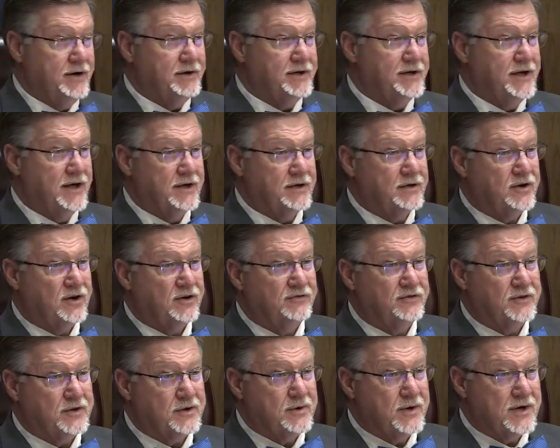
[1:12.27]
Lubbock
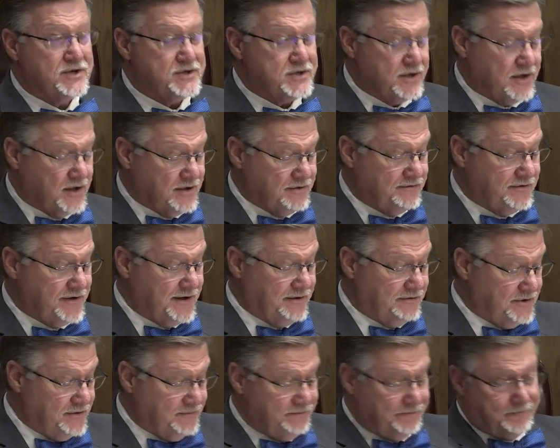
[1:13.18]
County Judge Curtis
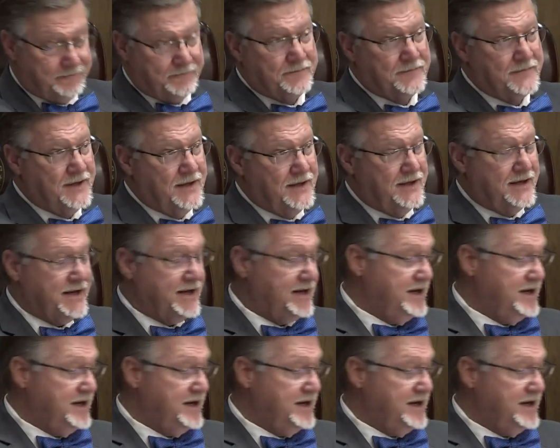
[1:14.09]
Parrish says a